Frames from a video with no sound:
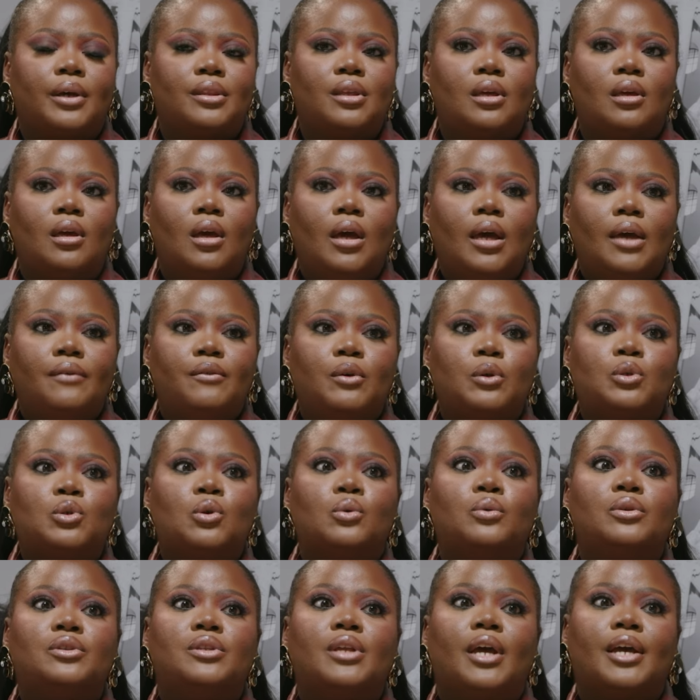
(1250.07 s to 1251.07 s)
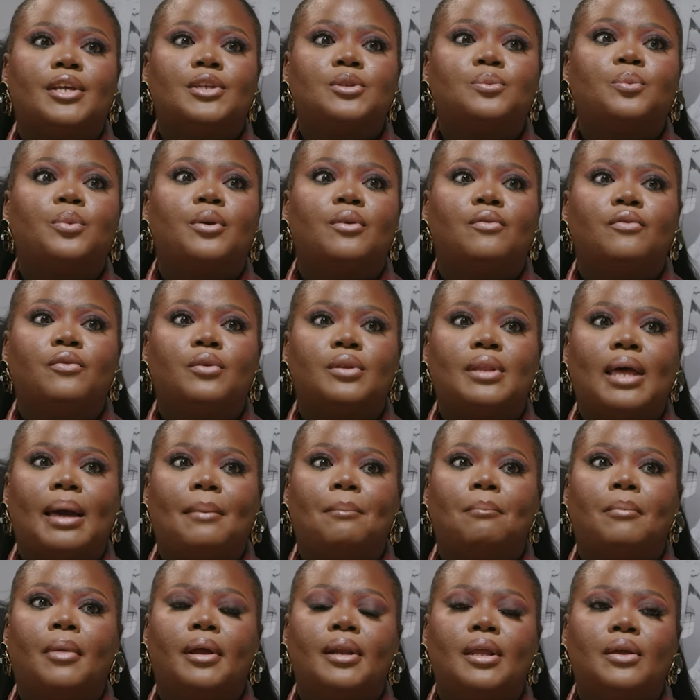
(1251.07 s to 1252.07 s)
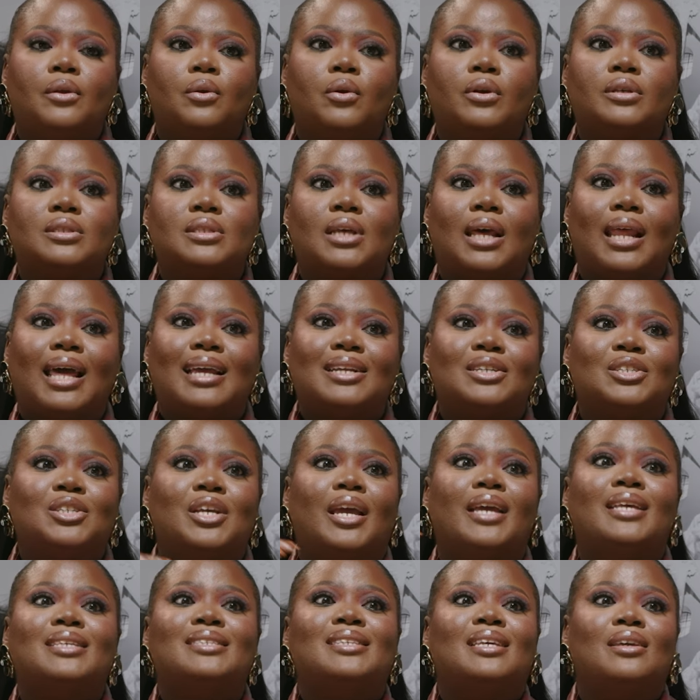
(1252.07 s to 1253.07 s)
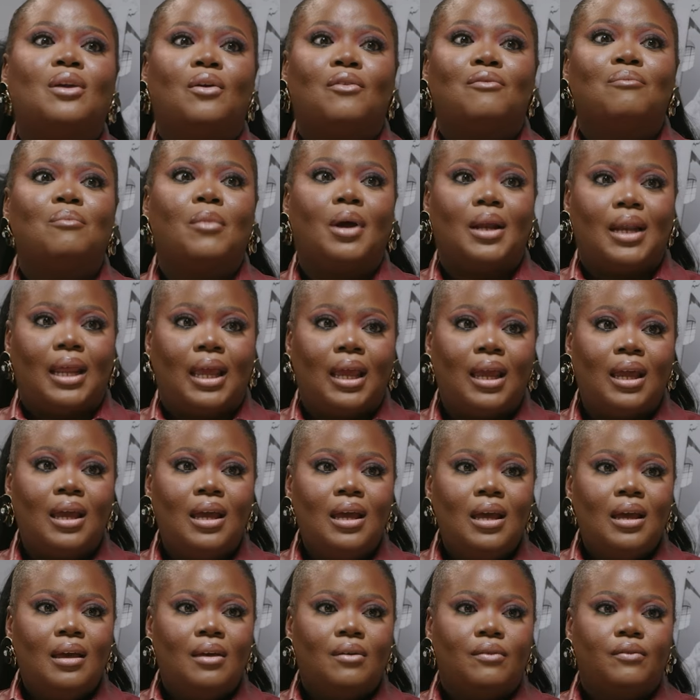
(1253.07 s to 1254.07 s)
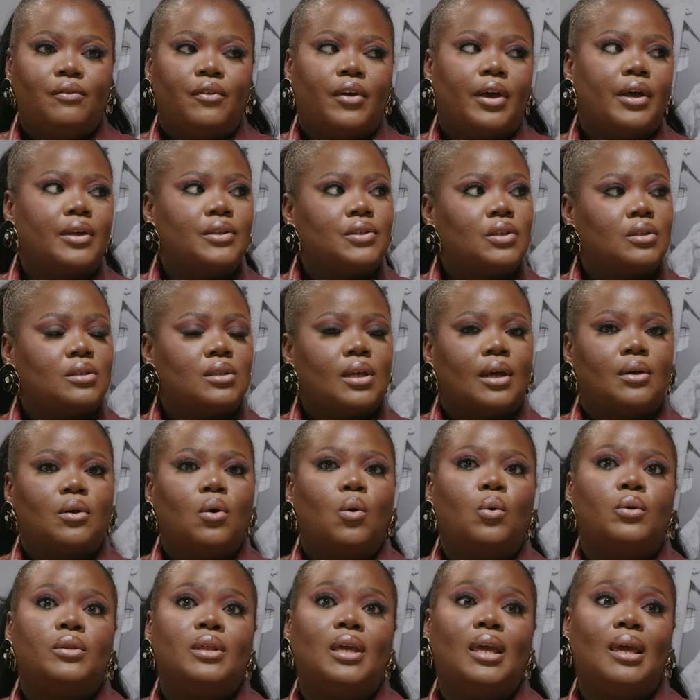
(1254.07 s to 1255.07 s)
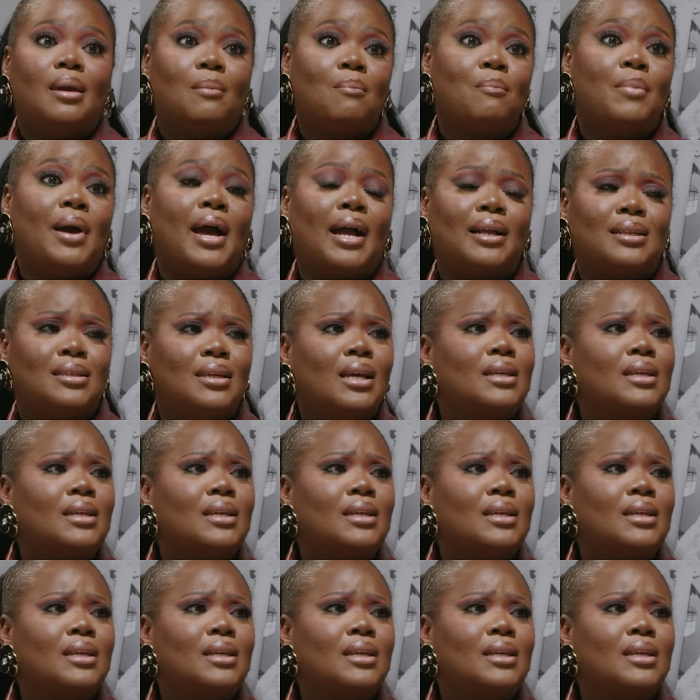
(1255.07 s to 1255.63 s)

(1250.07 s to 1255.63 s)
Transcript: I think you're so desperate for that money, it's that chasing of money versus like, the impact.